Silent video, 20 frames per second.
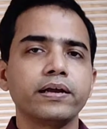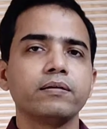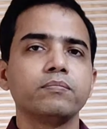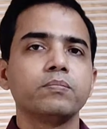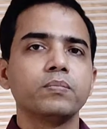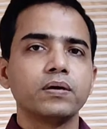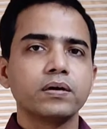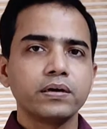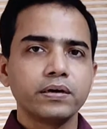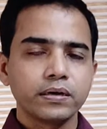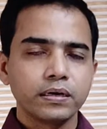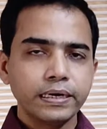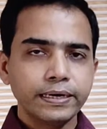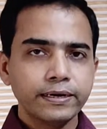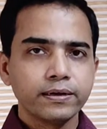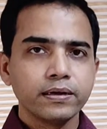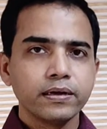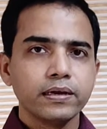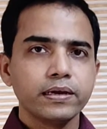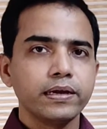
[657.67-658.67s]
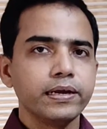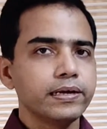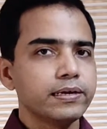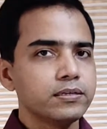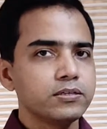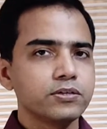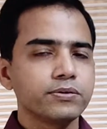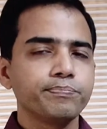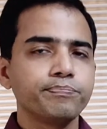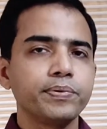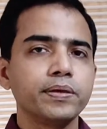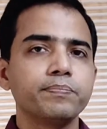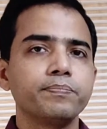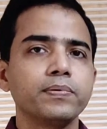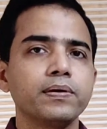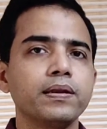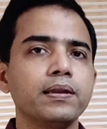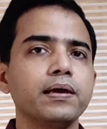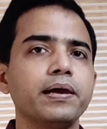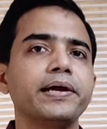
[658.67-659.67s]
and murdered innocent
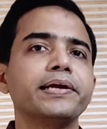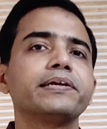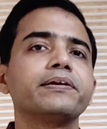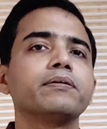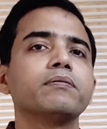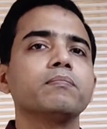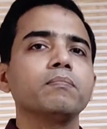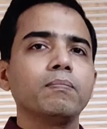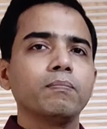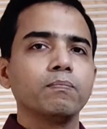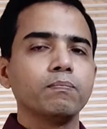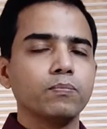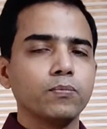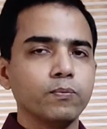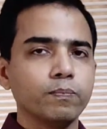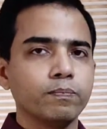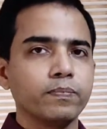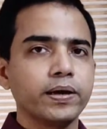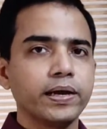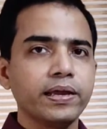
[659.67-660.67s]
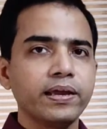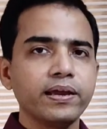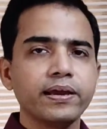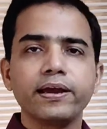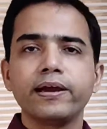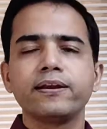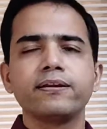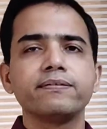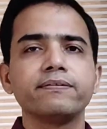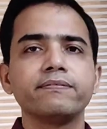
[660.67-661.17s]
people at Mumbai at